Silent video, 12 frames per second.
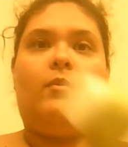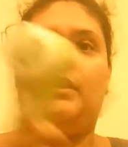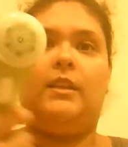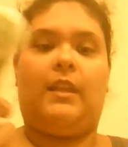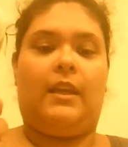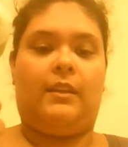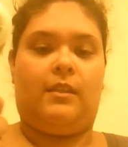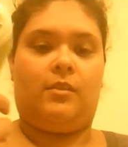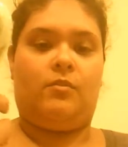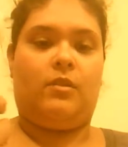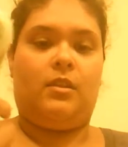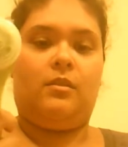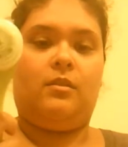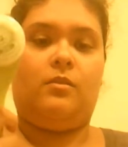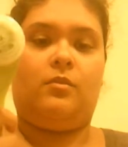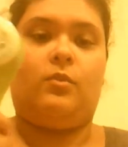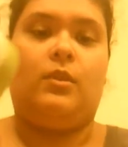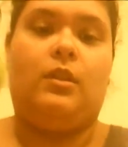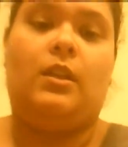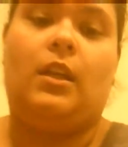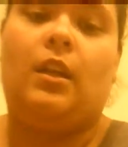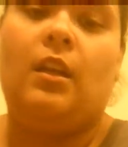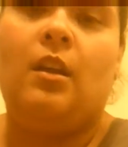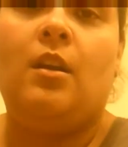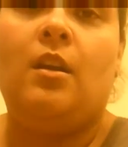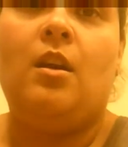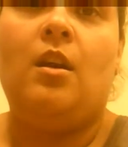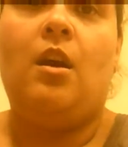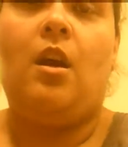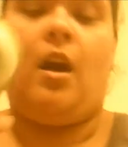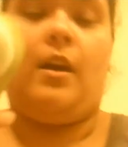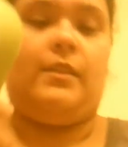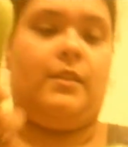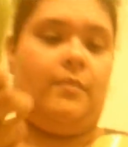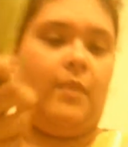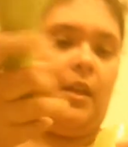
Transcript: really like this one. This is really awesome.